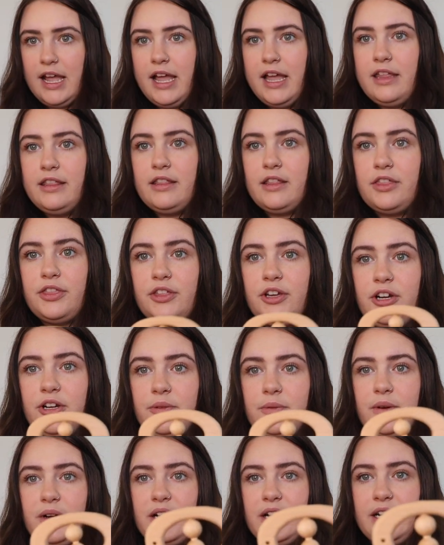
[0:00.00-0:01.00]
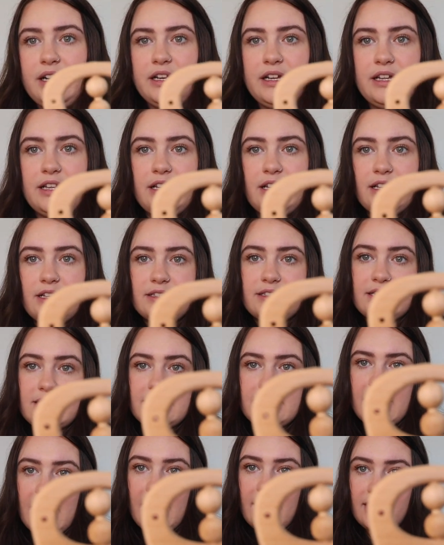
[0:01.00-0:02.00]
And the third one is
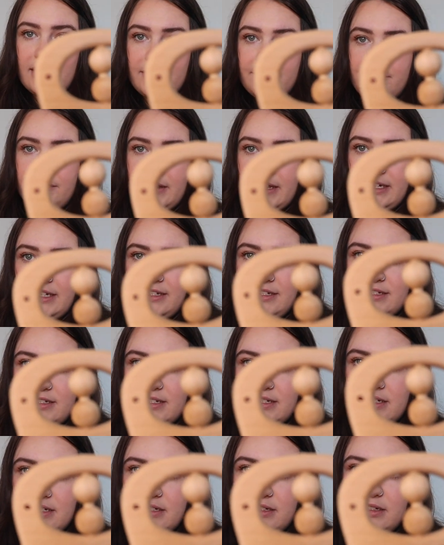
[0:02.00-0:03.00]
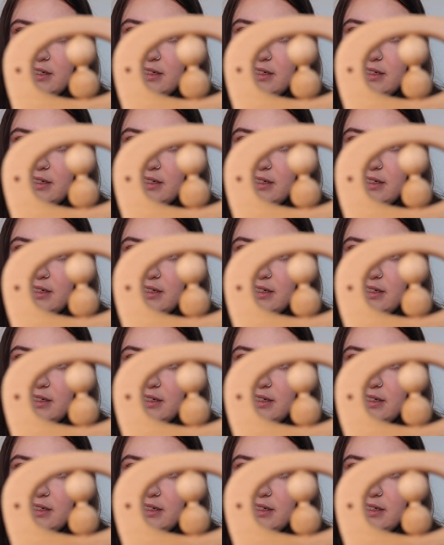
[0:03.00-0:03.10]
this elephant.